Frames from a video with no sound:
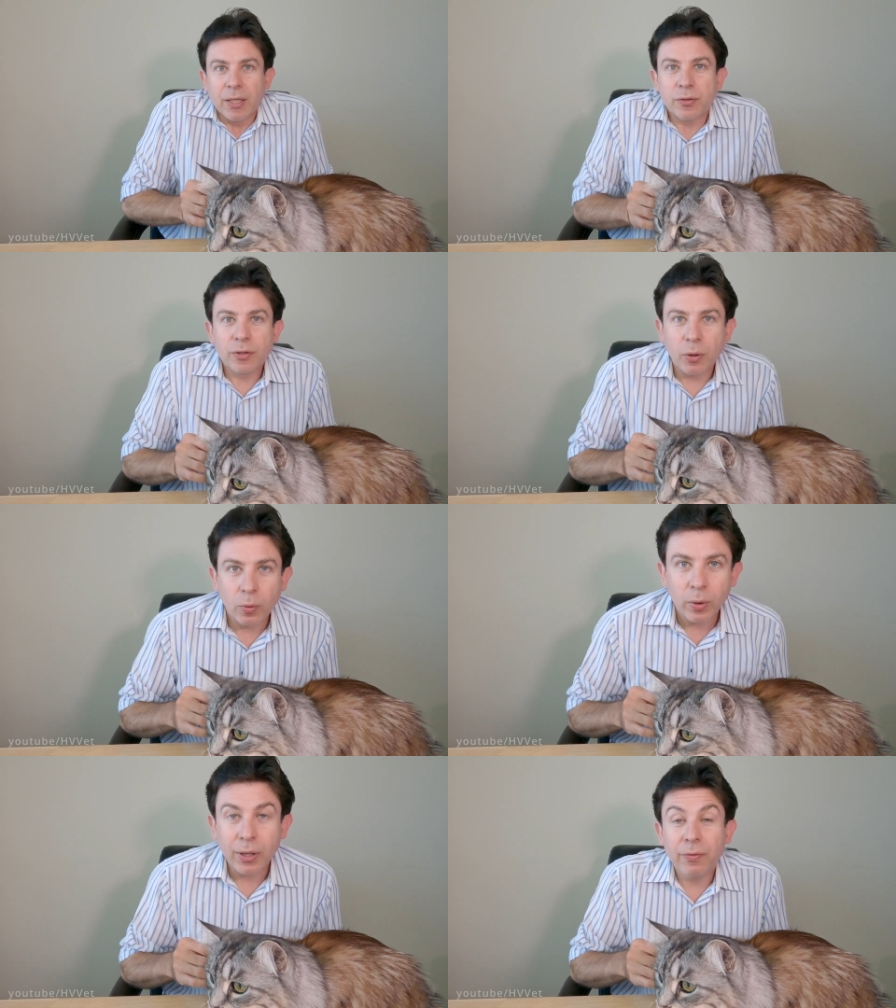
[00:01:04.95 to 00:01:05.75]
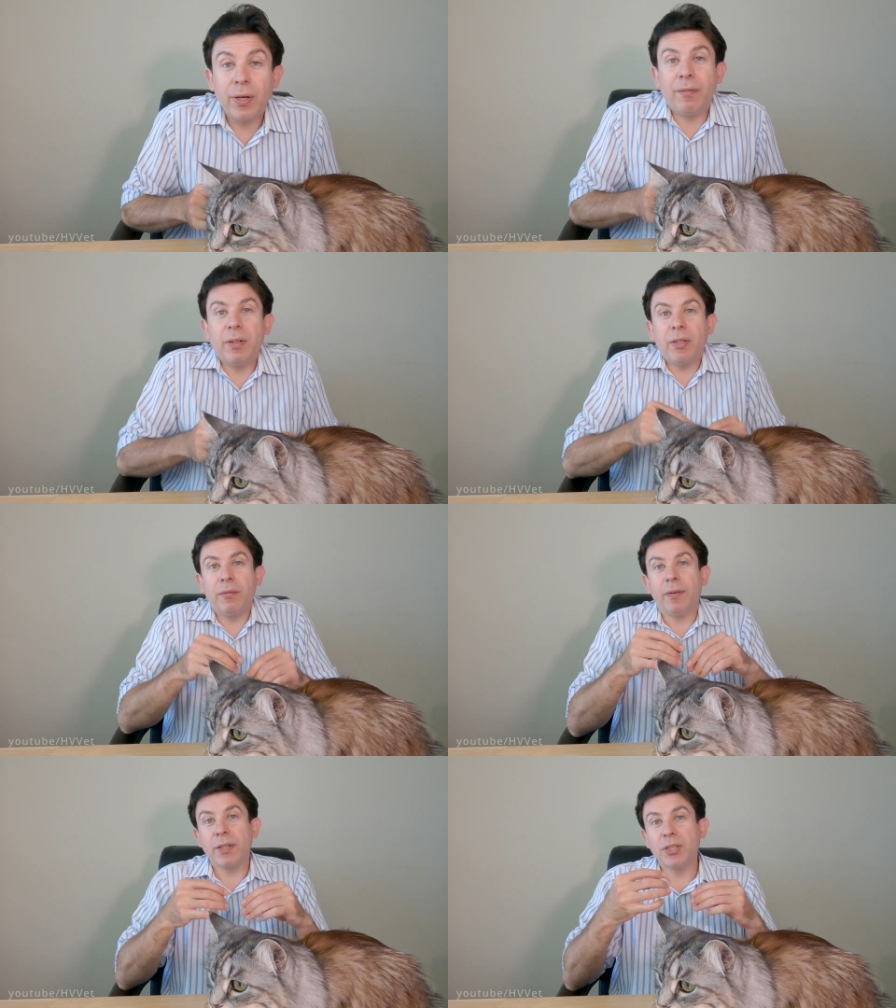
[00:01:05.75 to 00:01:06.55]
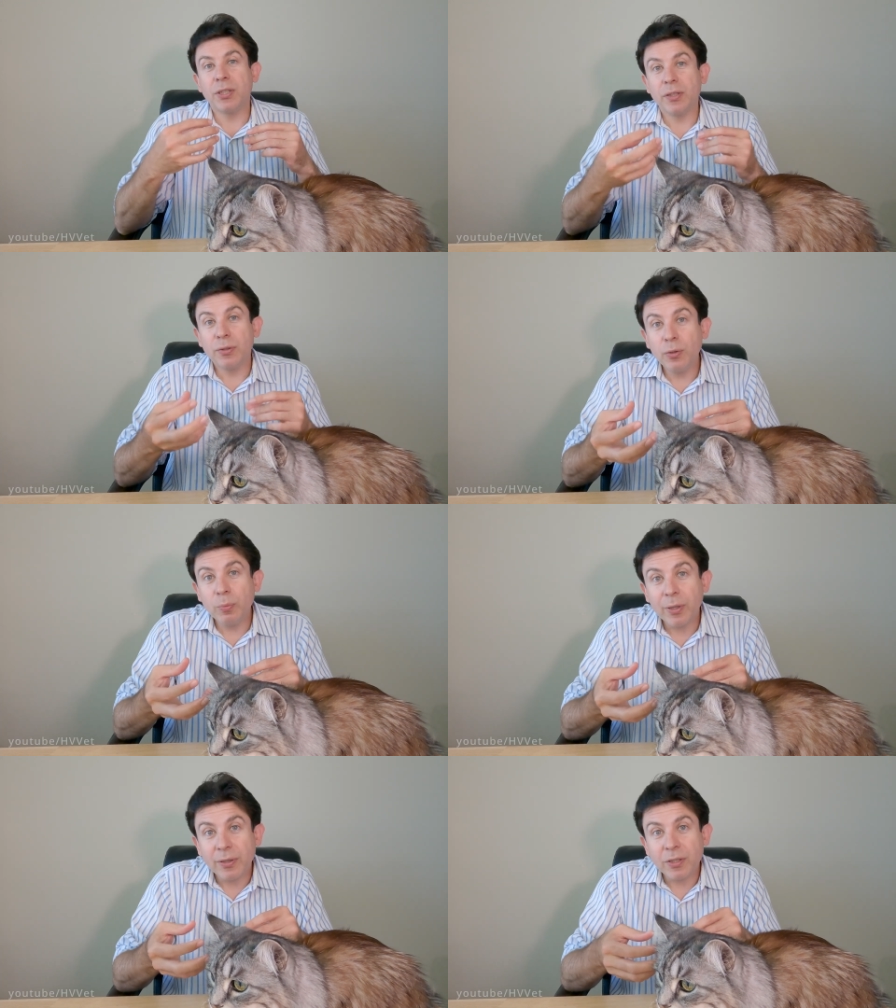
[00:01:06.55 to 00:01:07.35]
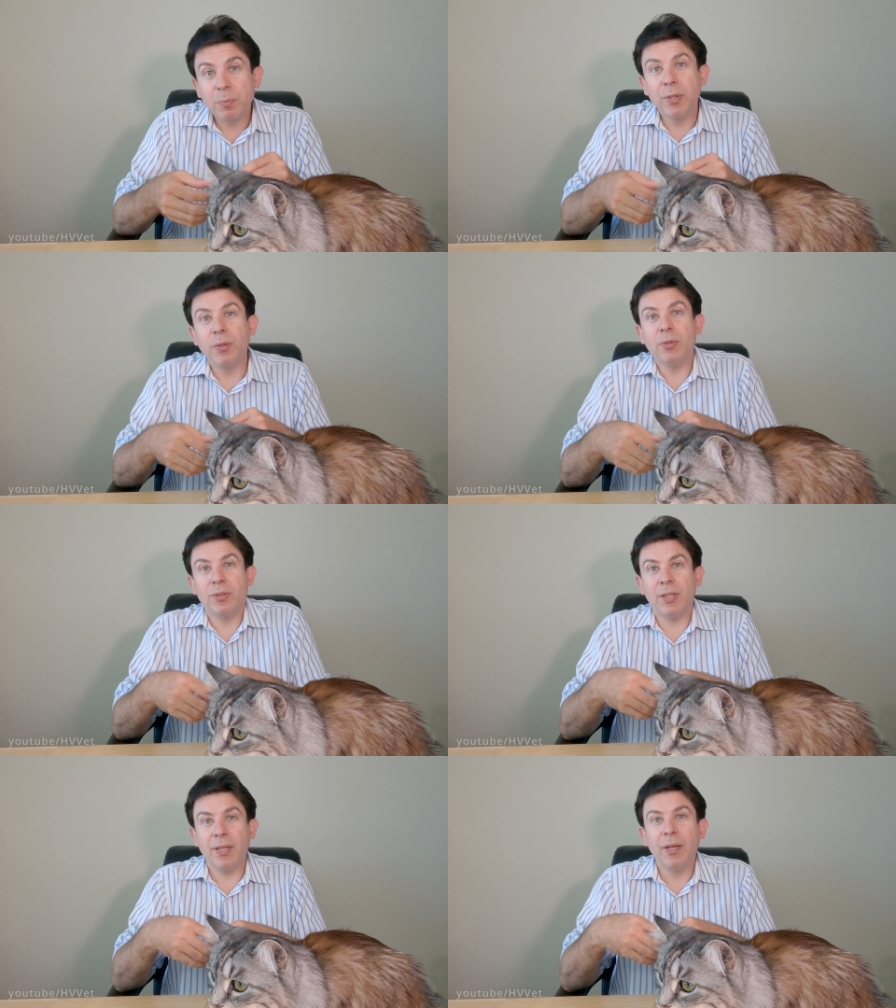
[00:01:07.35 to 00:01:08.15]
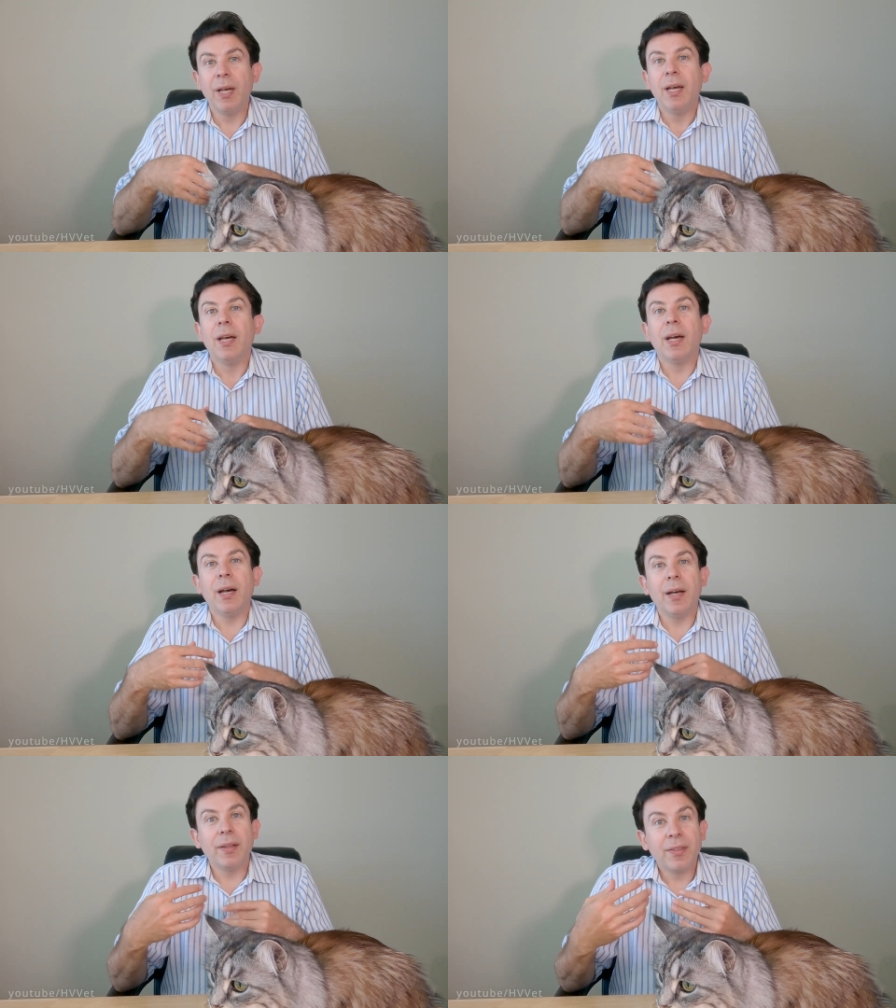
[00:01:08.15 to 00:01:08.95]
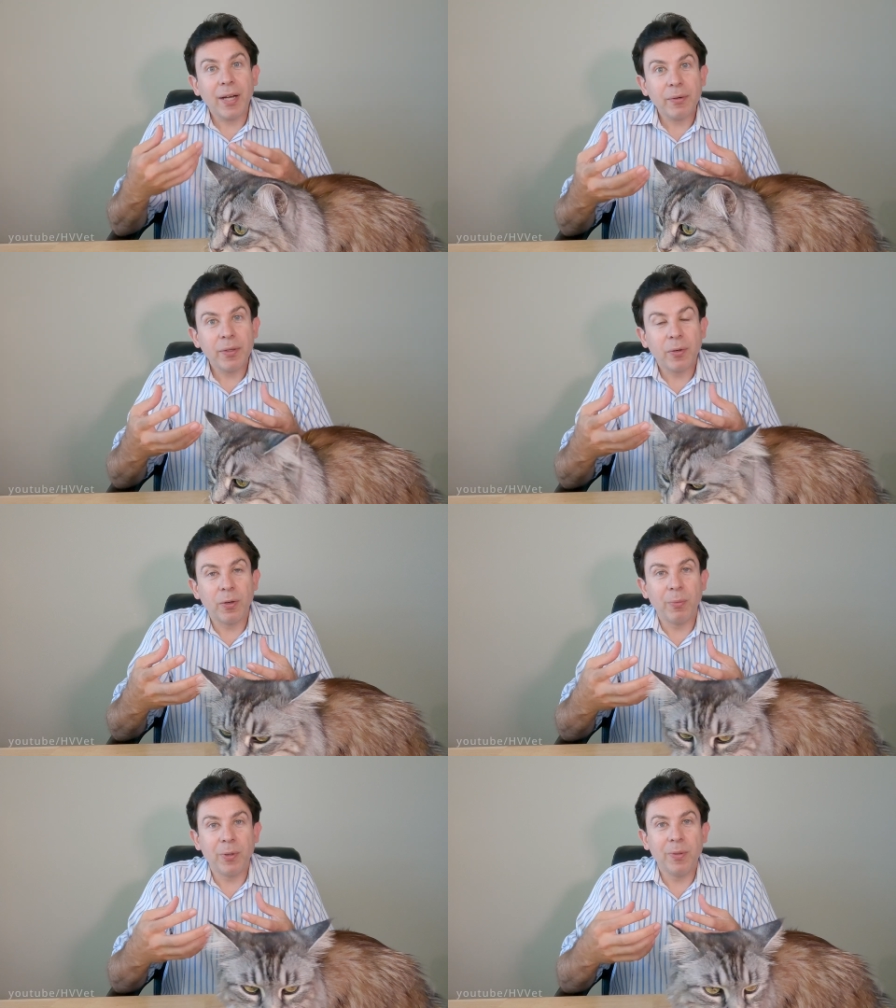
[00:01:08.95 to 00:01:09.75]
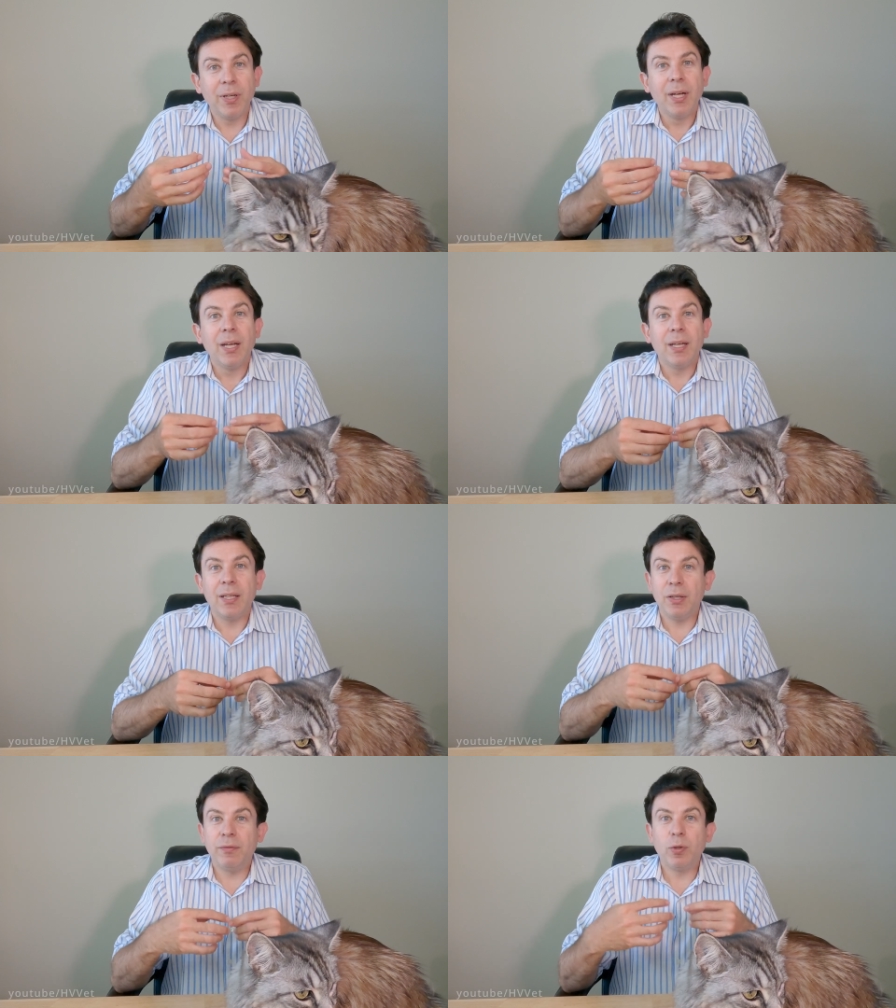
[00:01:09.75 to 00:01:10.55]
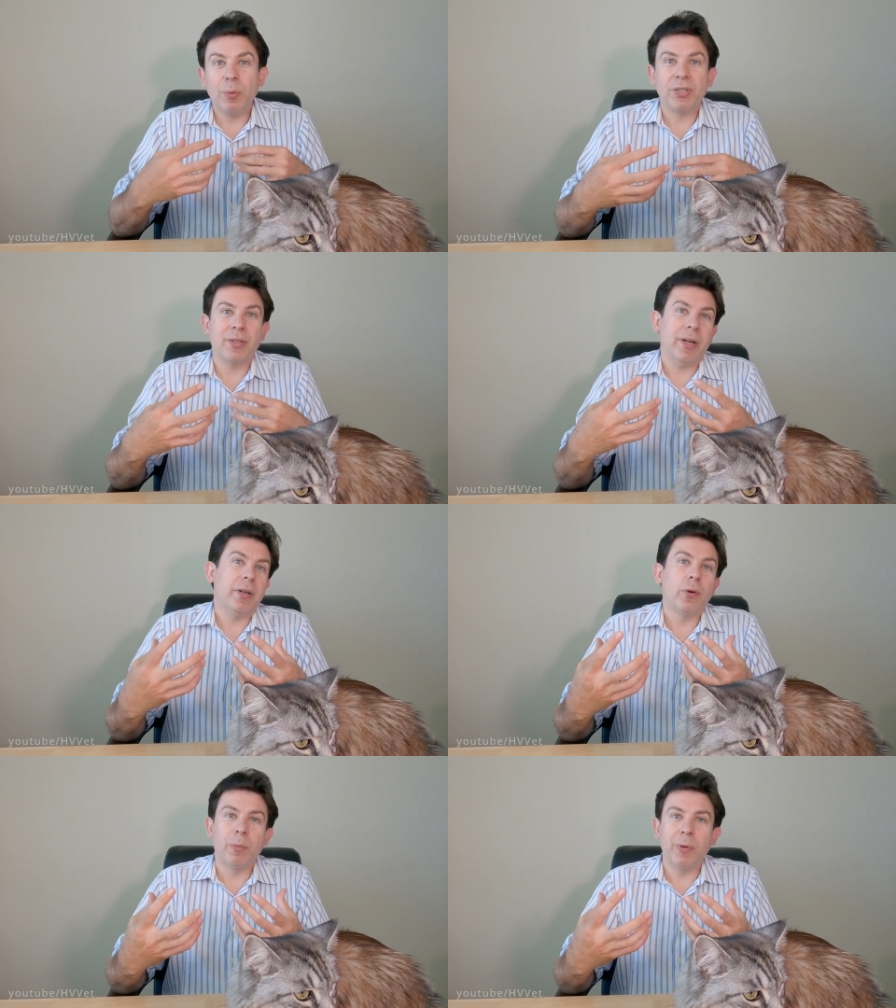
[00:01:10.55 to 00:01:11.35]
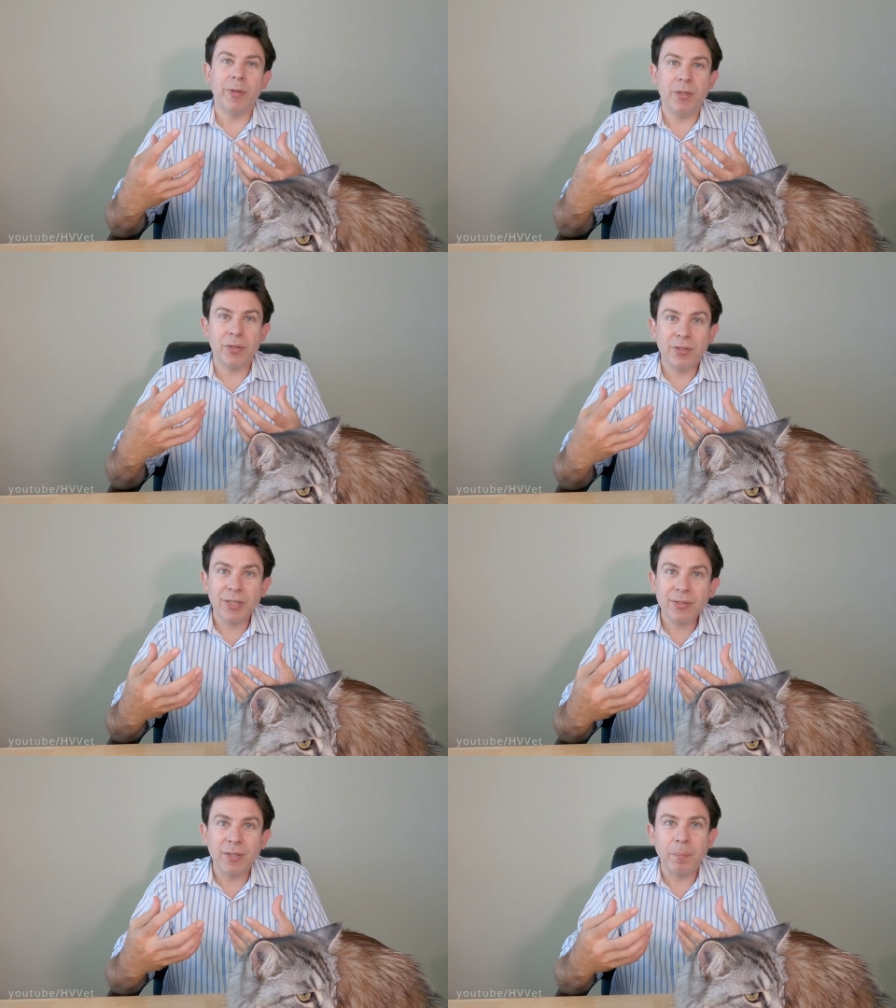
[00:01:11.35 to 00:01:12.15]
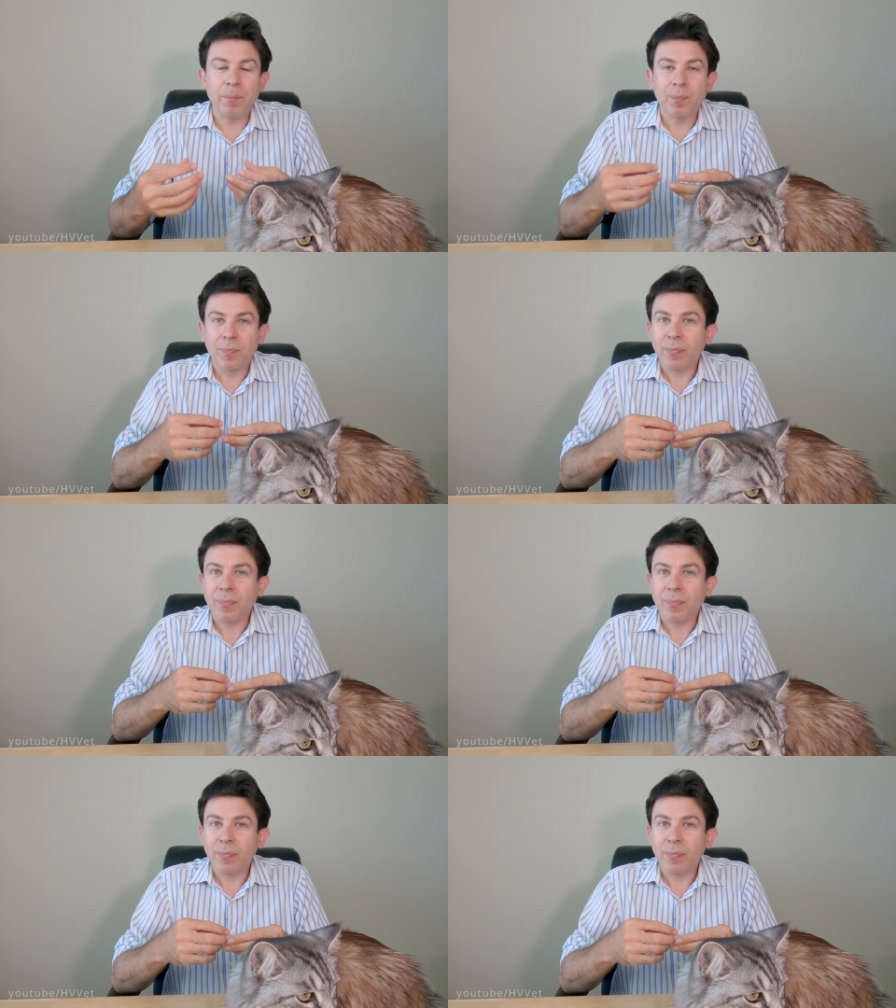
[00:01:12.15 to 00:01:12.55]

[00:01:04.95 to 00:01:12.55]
So if you have a little functional tumor that's producing uh, thyroid hormone and you have too much thyroid hormone in your system,